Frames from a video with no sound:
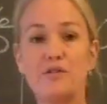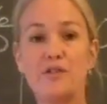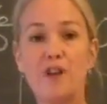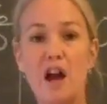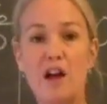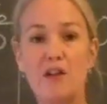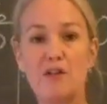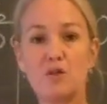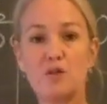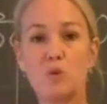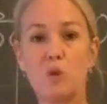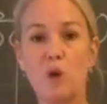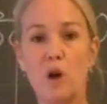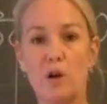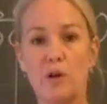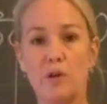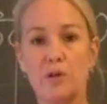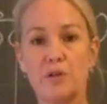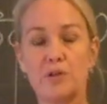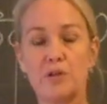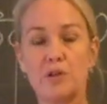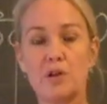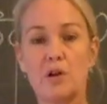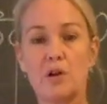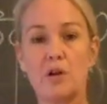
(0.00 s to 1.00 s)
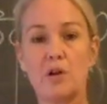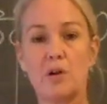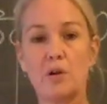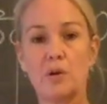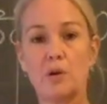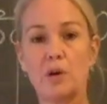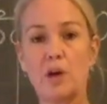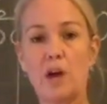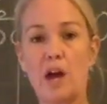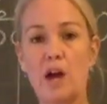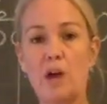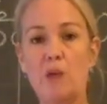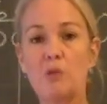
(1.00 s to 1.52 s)
5/12,
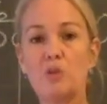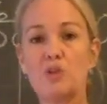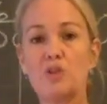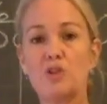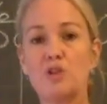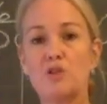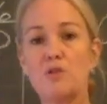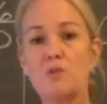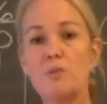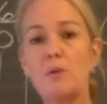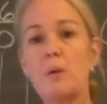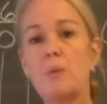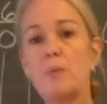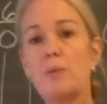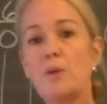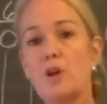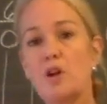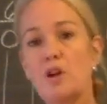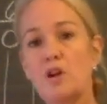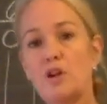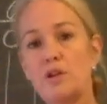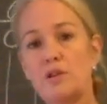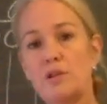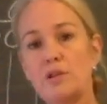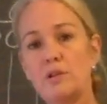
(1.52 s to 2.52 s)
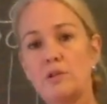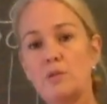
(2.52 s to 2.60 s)
okay, we should remember